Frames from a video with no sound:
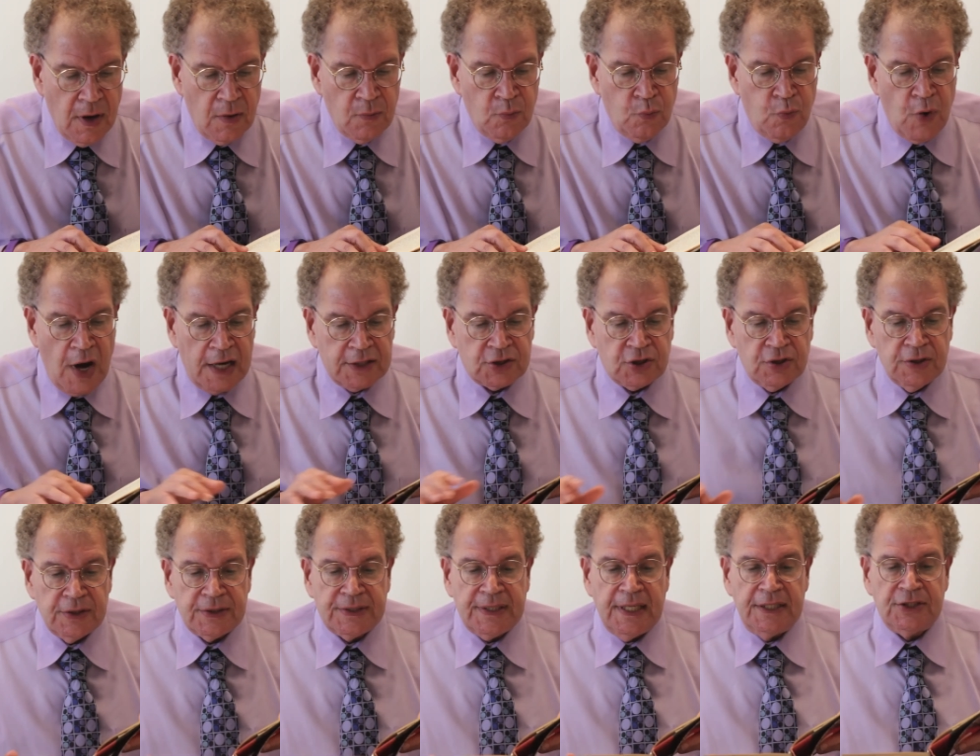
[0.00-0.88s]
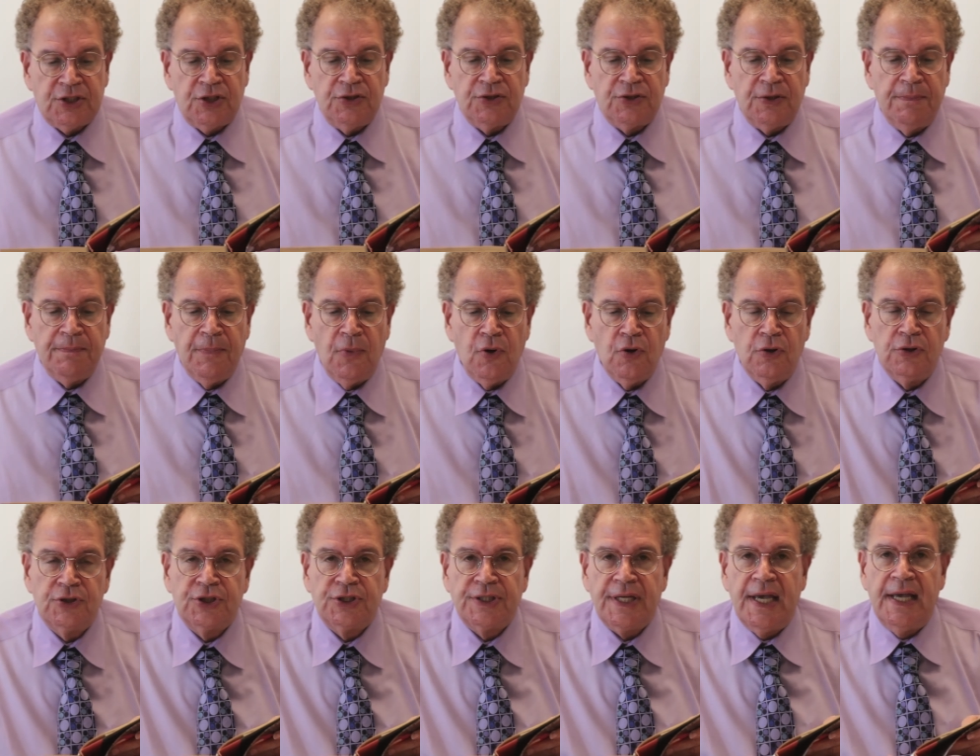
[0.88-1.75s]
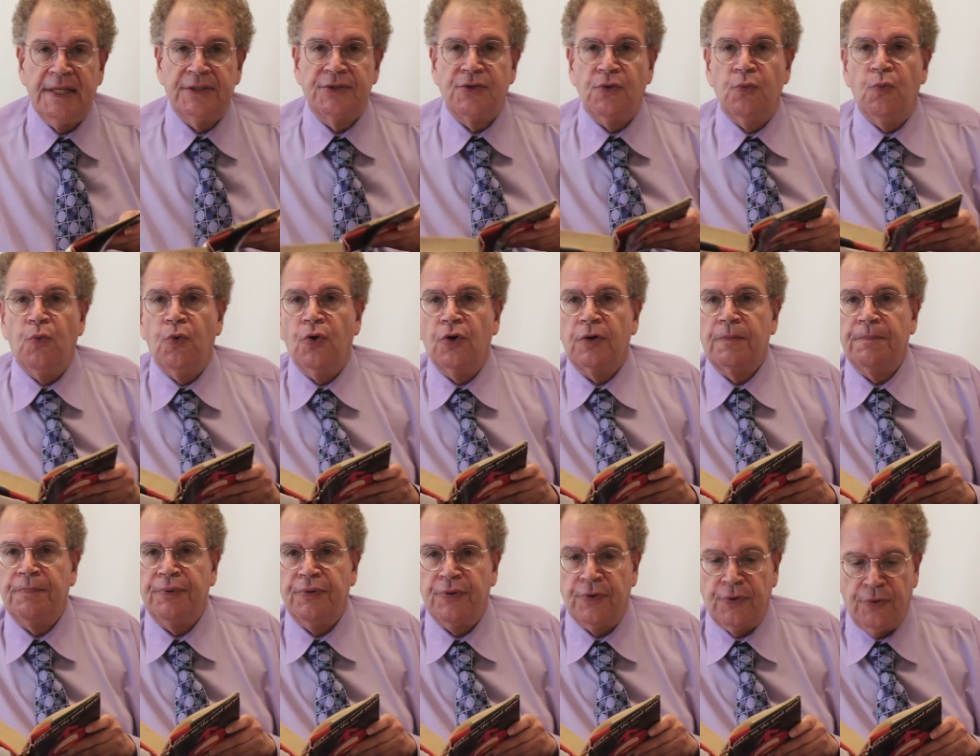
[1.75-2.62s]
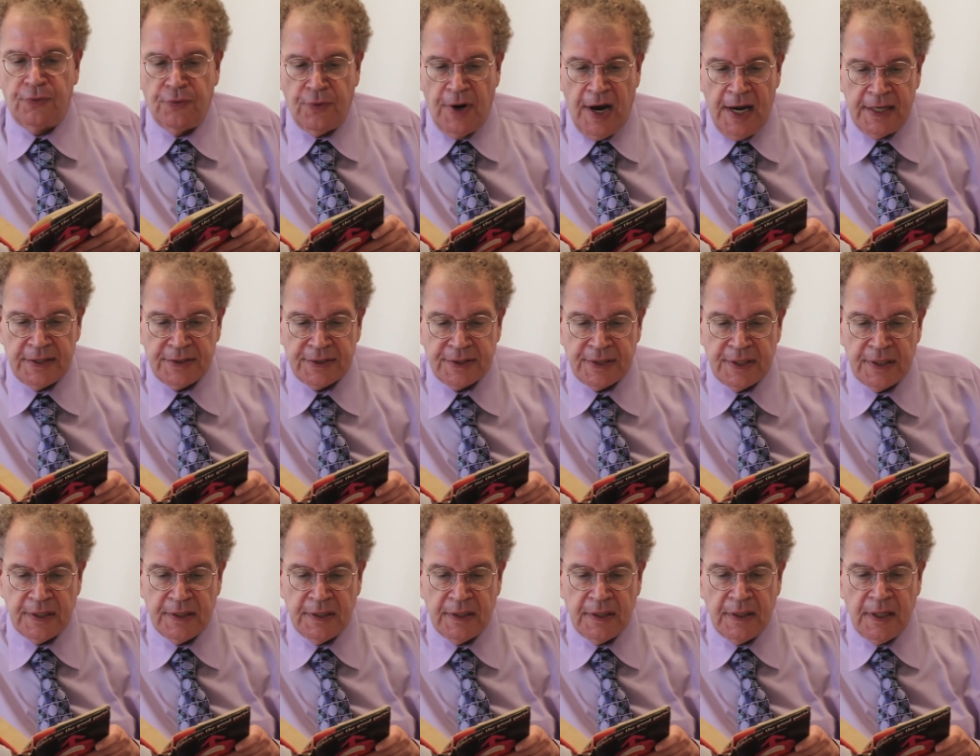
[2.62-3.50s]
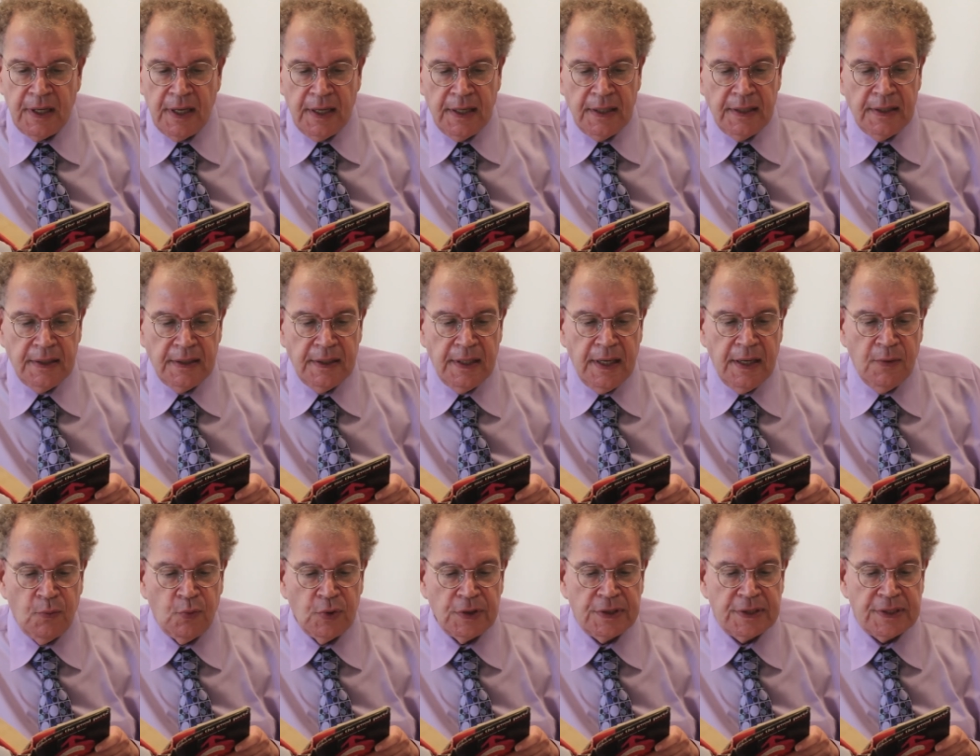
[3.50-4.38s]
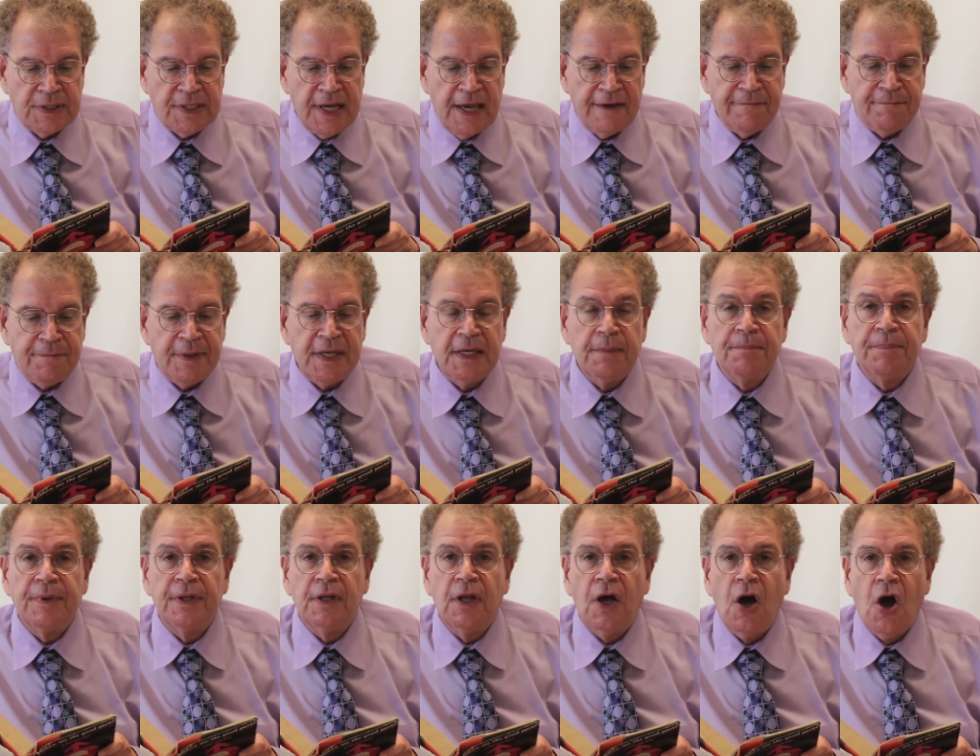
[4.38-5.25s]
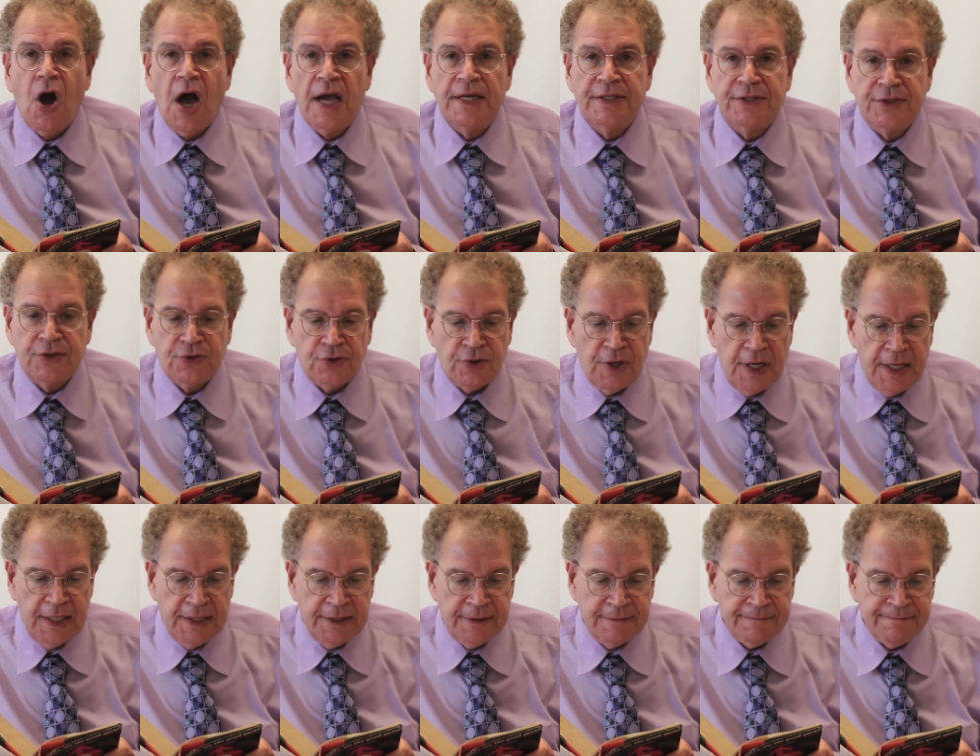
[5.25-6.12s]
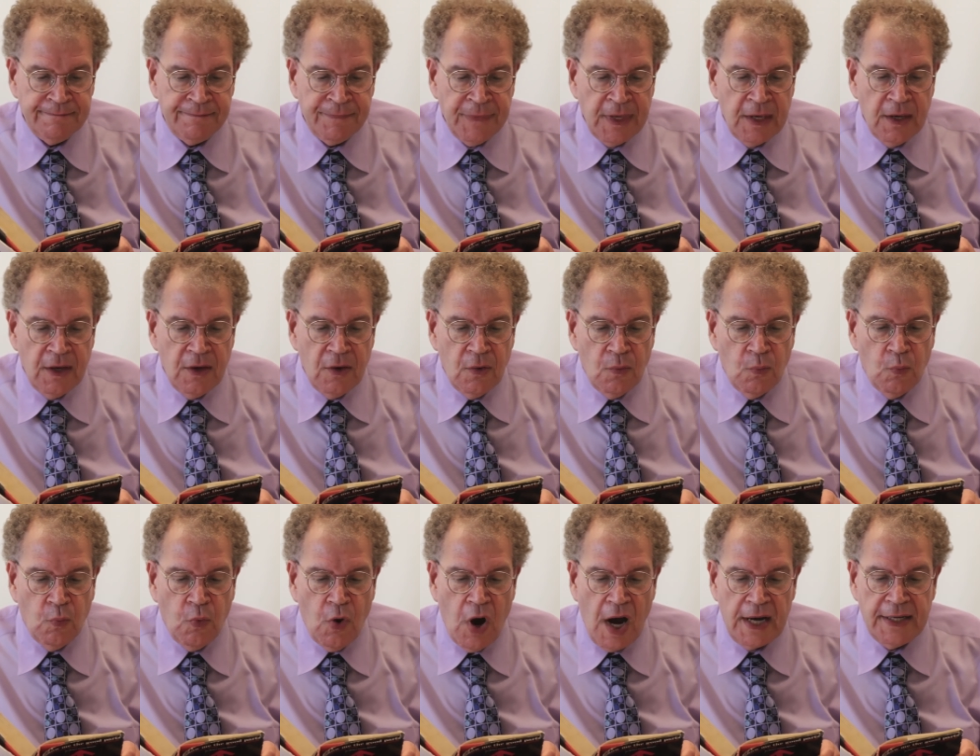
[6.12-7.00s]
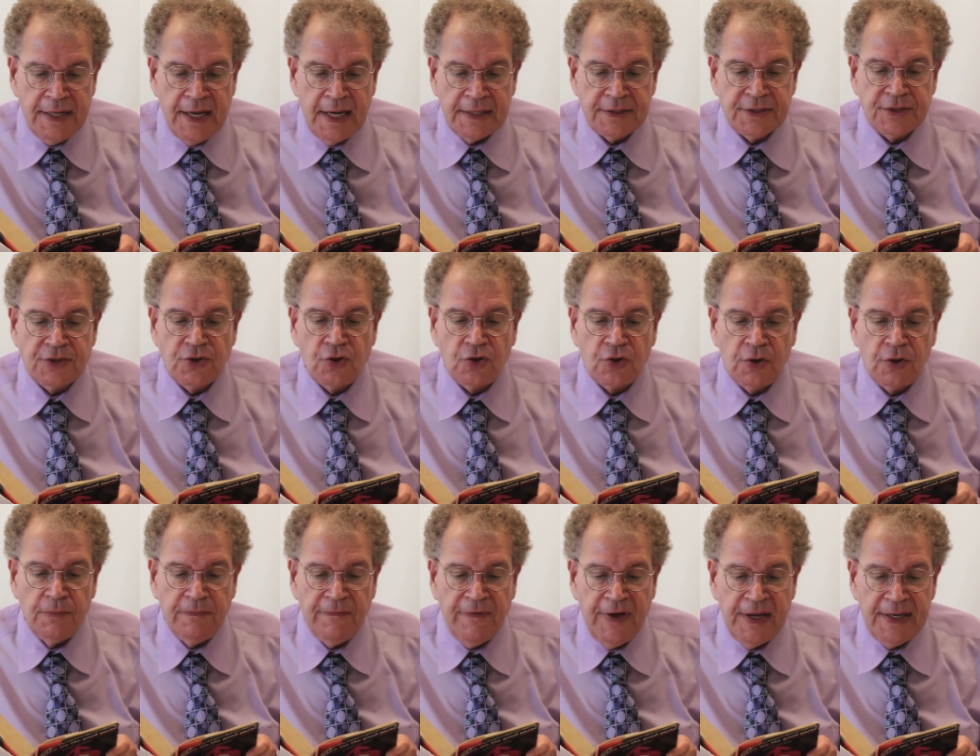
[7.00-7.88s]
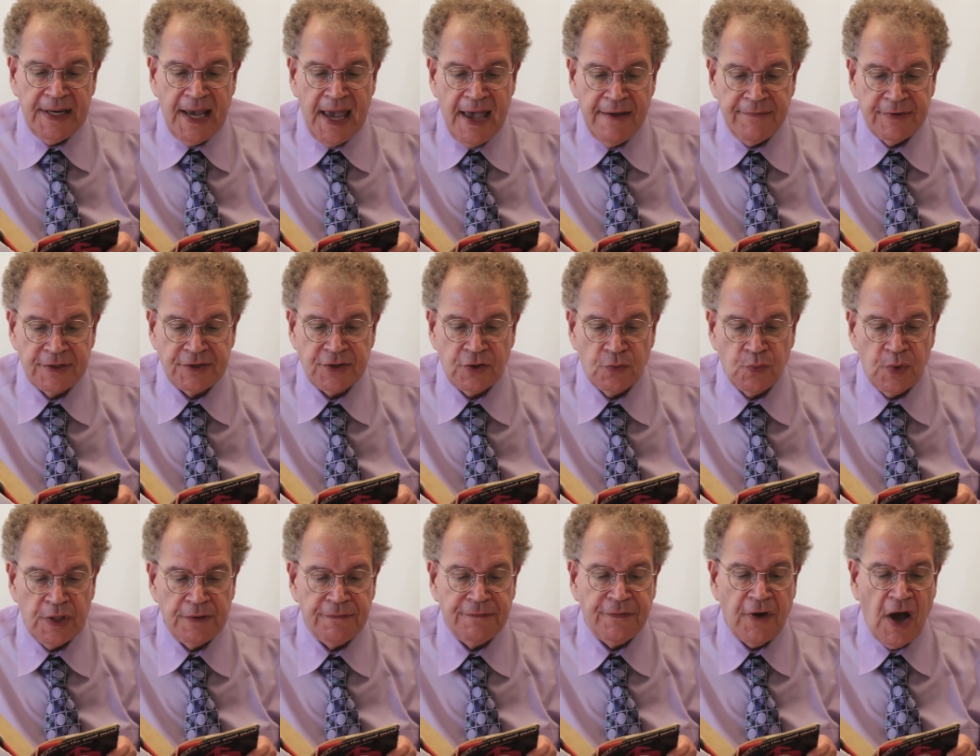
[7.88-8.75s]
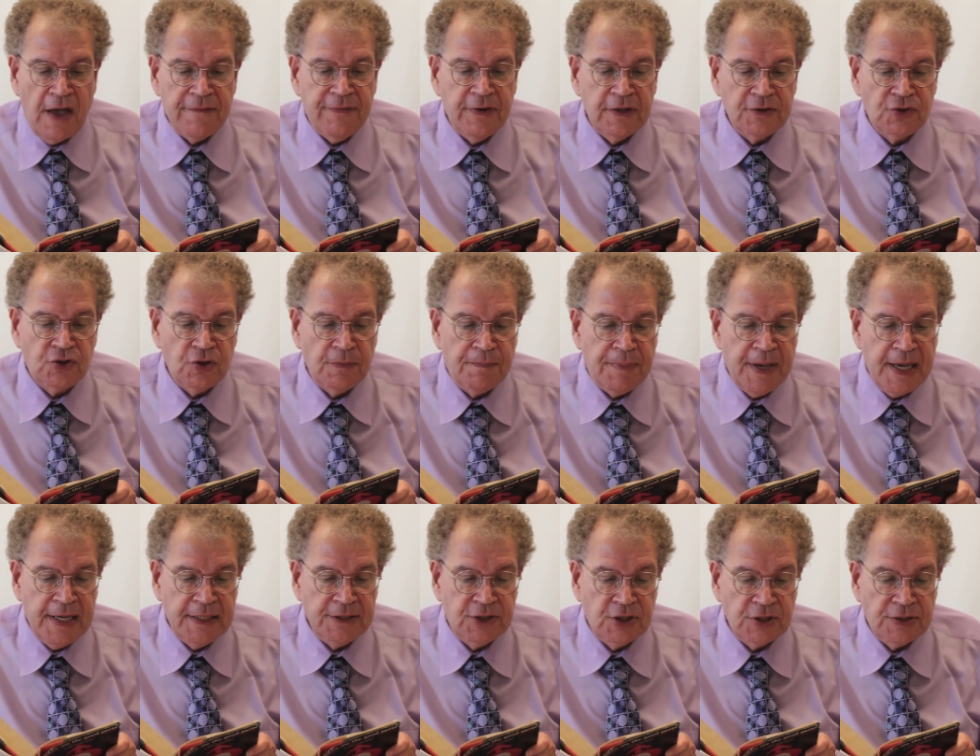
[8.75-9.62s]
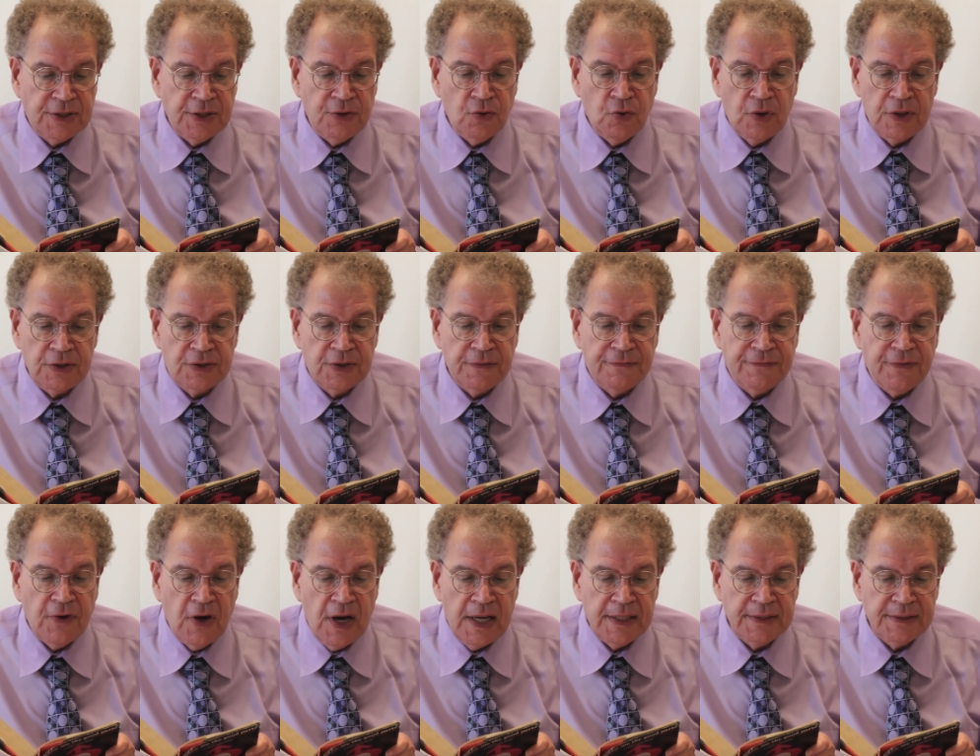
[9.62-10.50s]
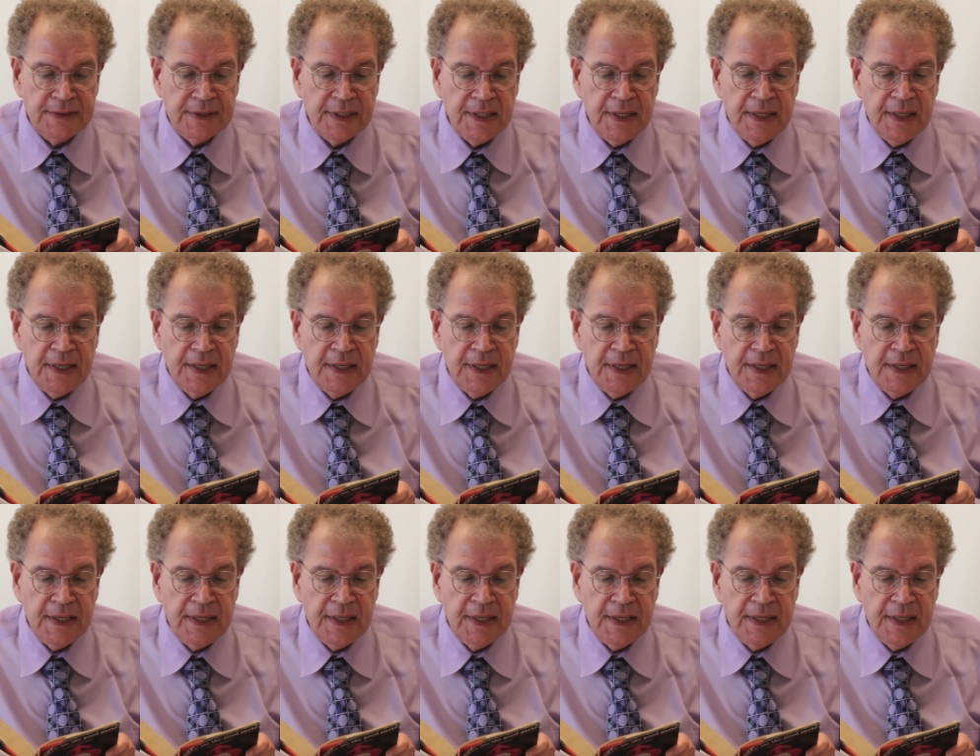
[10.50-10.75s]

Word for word: Rationalizations emerged as the work progressed. It would save people eye strain. Why not circumvent having to read 500 pages in order to find